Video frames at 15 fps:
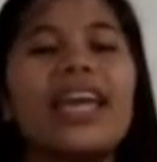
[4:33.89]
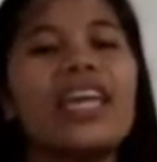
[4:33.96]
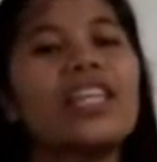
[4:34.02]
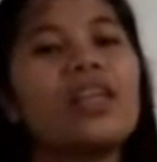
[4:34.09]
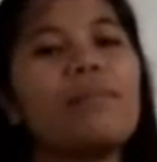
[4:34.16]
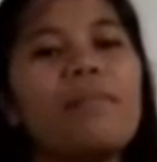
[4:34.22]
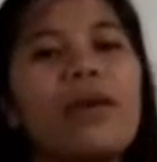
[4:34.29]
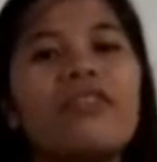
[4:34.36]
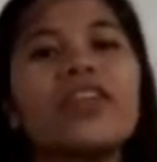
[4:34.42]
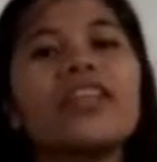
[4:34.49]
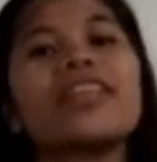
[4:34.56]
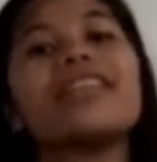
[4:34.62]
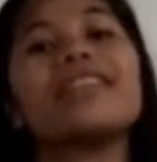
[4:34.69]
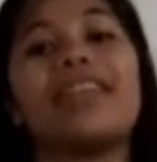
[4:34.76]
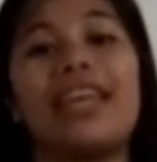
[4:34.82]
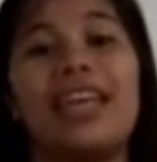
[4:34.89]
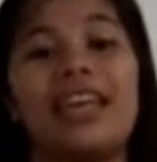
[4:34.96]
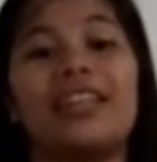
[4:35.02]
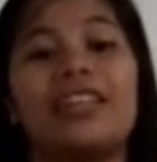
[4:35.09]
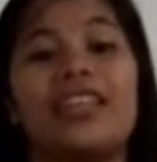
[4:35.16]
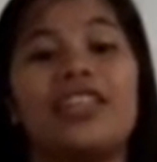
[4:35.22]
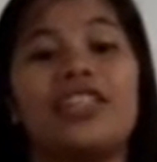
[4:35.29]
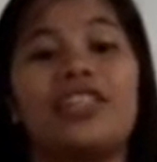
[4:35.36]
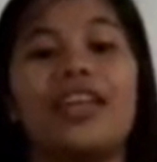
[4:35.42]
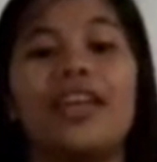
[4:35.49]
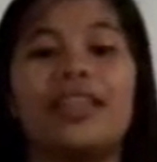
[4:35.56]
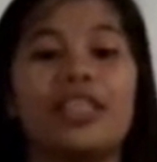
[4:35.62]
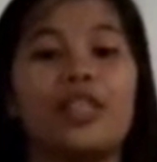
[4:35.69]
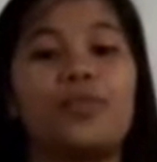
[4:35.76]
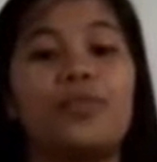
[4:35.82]
In American English,
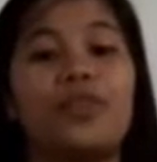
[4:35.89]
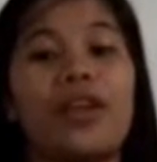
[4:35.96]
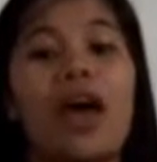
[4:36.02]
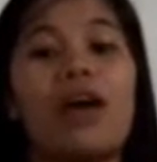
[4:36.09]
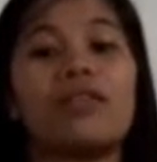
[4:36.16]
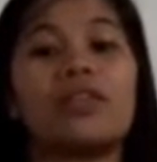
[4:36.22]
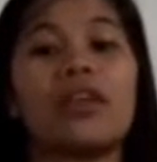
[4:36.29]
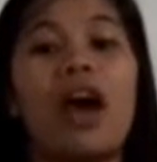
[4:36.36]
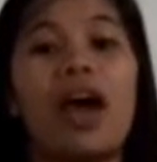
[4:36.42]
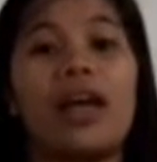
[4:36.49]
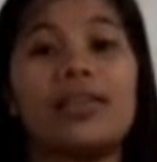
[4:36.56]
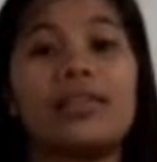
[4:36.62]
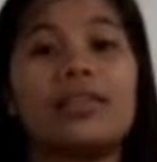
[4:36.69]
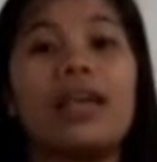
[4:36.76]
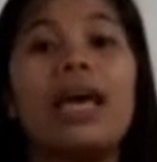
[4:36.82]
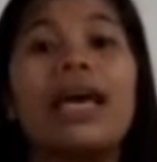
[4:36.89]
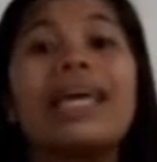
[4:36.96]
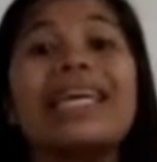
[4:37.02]
it is pronounced as